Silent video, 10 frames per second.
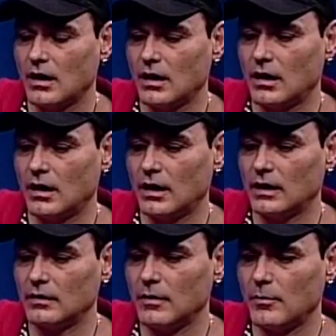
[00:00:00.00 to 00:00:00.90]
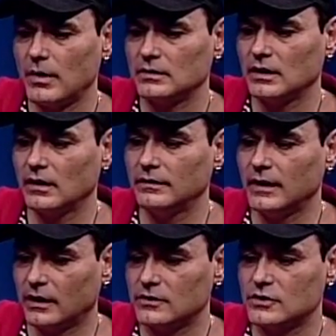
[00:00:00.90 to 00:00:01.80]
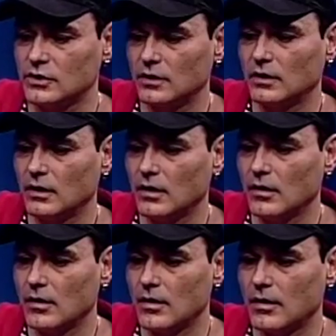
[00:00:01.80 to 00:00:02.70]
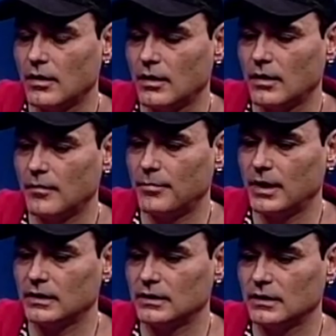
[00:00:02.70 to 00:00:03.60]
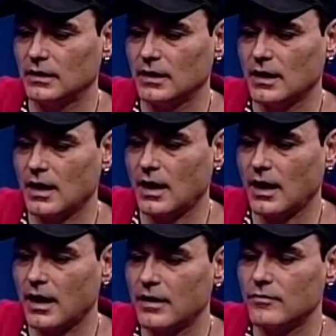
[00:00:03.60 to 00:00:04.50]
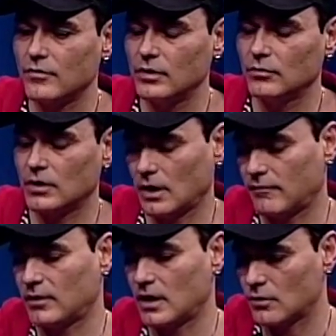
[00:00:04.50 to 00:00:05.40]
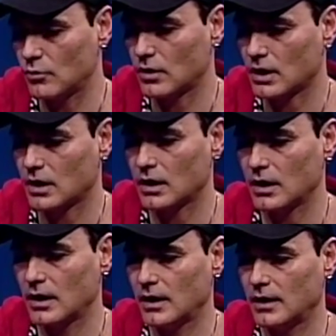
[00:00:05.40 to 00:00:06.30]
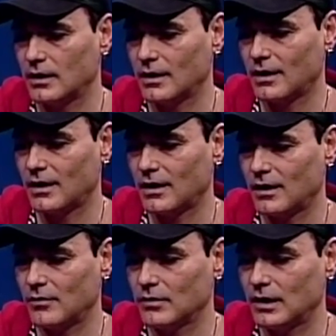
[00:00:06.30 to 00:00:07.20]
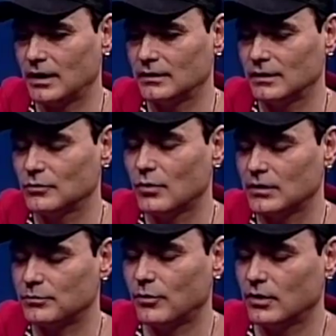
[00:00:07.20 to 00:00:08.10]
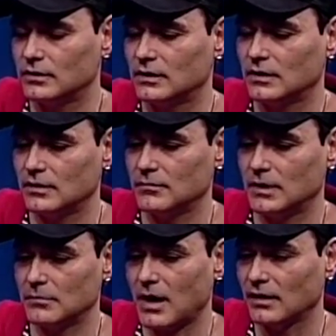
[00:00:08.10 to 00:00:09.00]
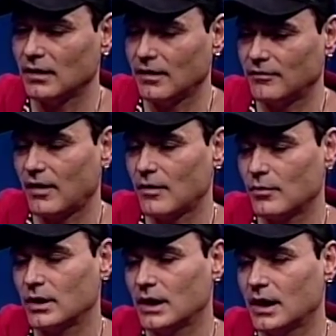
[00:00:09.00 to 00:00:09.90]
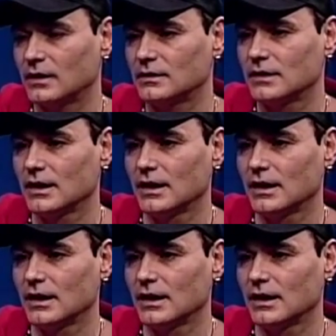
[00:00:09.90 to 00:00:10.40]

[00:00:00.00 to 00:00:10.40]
I don't know about next year, but I really want to have a lot of work. And at one point in my life, I want to get